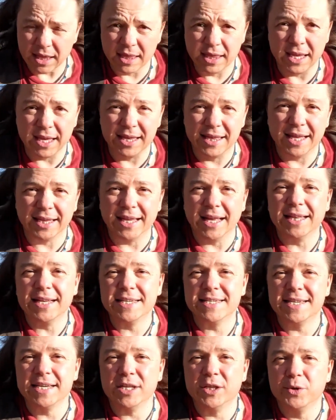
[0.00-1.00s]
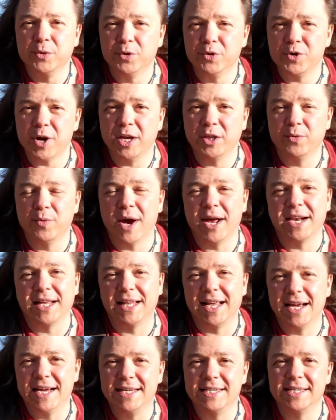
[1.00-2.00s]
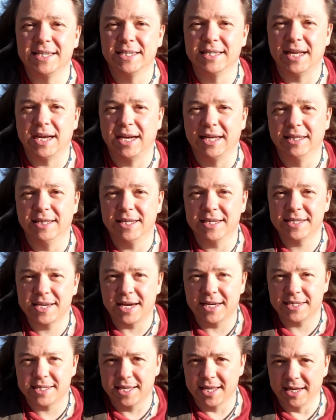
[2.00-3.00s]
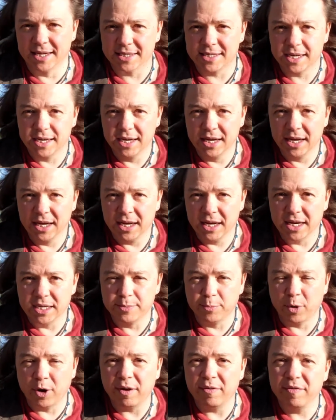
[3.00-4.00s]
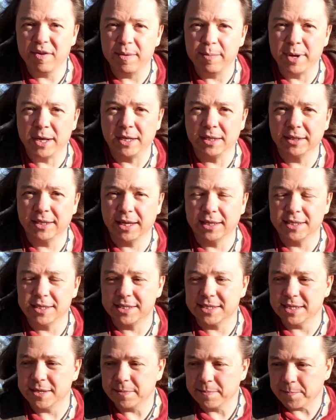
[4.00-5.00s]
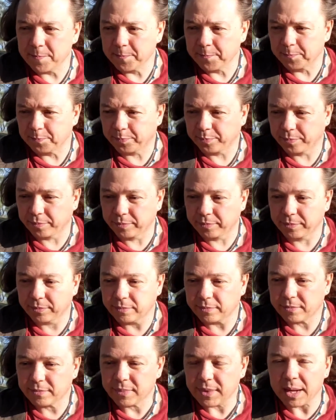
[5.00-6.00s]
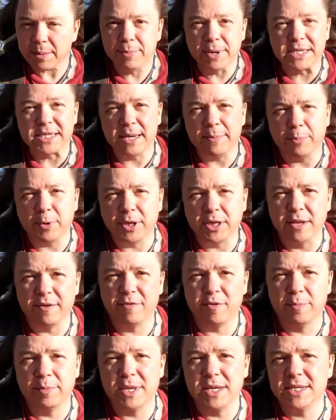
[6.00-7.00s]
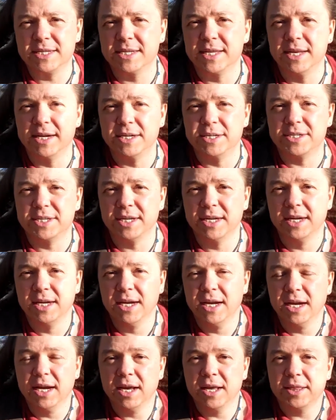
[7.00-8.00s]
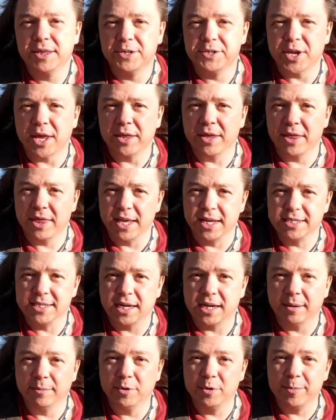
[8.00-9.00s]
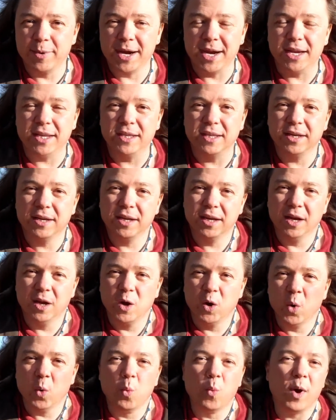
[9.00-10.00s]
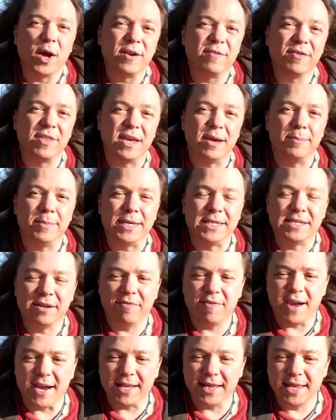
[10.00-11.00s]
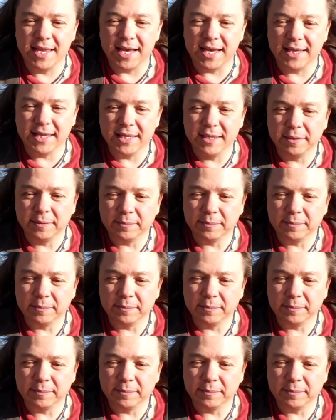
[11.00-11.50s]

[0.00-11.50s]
the tendency to try to analyze and discuss things is more a female tendency. But separately from this, there's other things that come to mind. One of them is the fact that